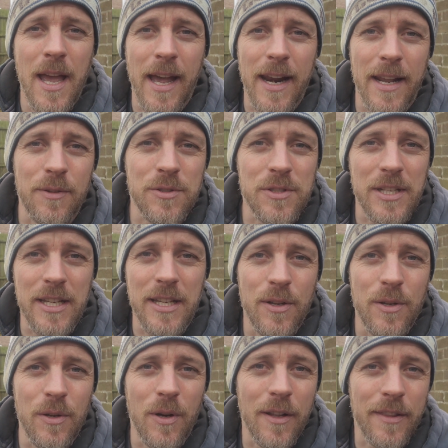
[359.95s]
and I'll see
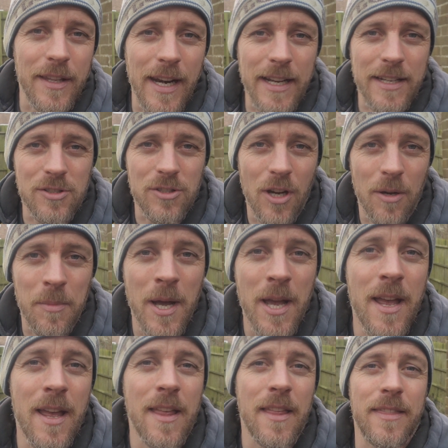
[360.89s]
you on the next job.
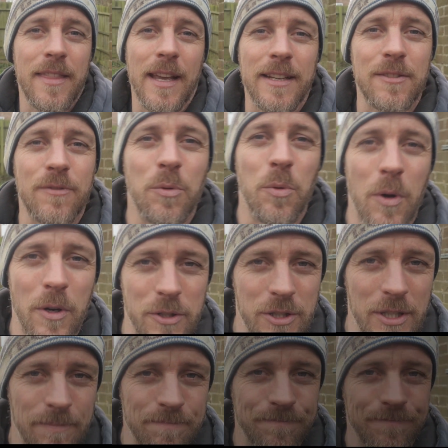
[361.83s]
Thanks for
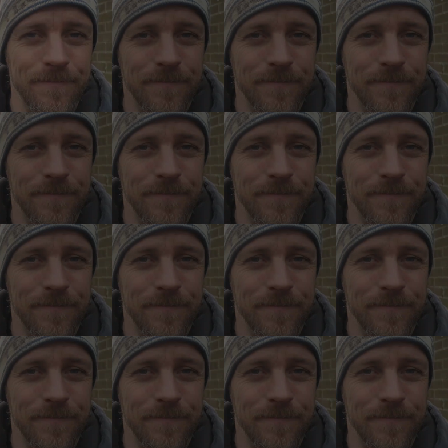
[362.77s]
watching.